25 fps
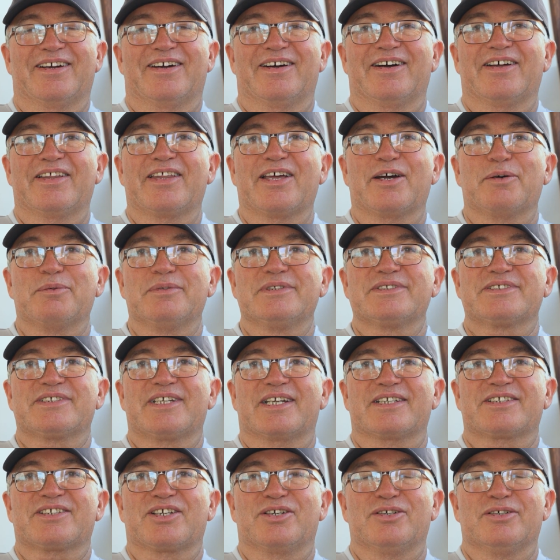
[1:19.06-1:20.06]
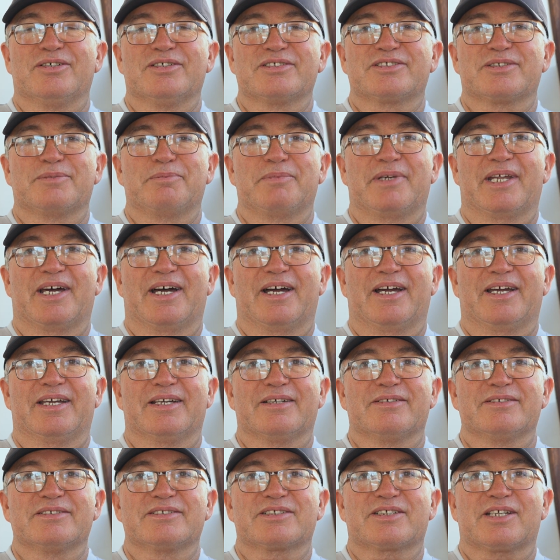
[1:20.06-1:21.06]
Oh, that was such an awesome day,
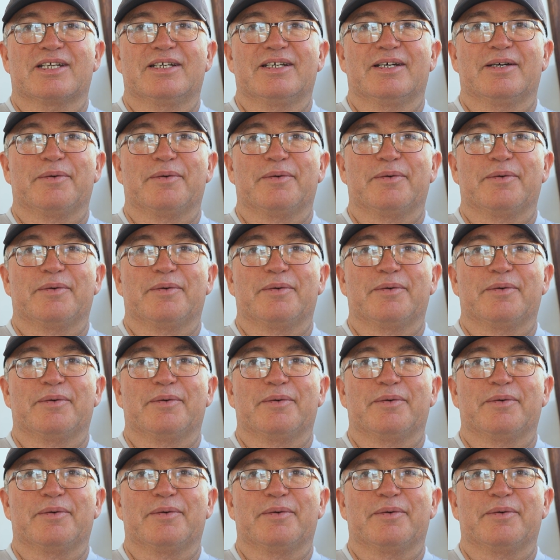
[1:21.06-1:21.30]
and it was,